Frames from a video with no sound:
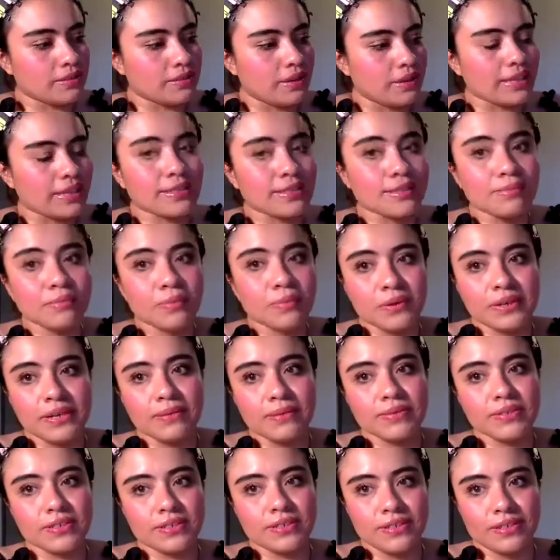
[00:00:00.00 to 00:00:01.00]
at some point I
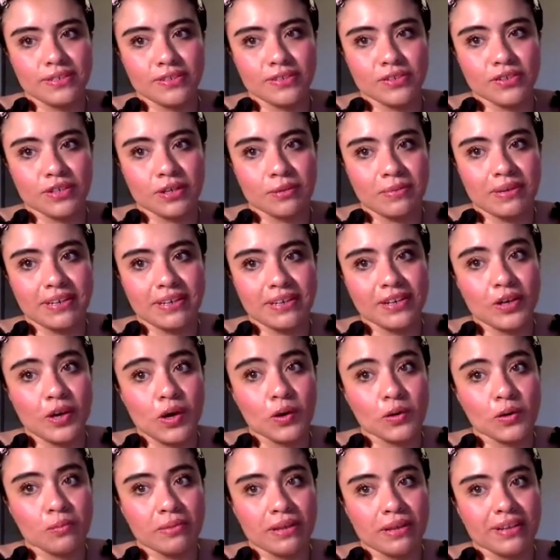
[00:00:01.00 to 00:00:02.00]
was going to start making
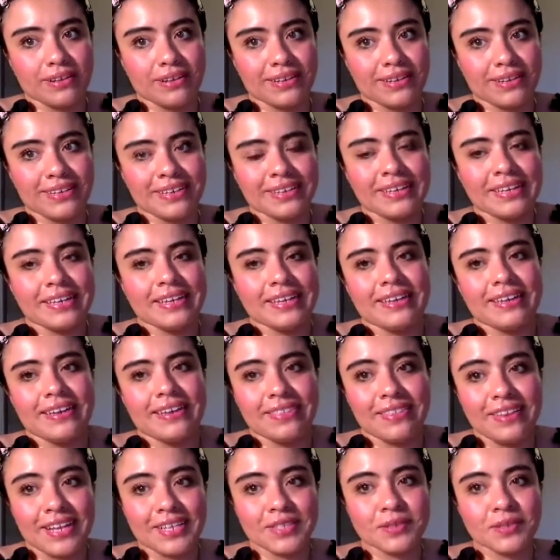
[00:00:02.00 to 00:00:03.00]
oat milk.
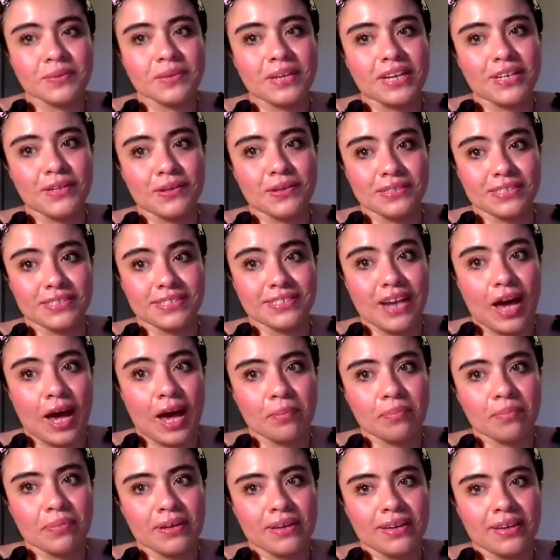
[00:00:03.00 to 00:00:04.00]
And that's when I need to stop.
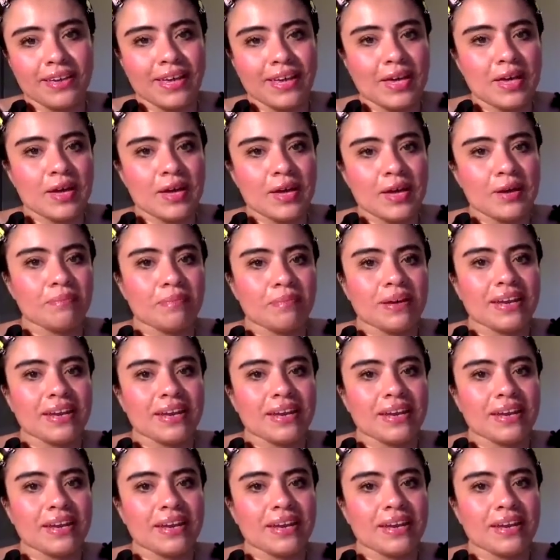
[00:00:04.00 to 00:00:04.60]
But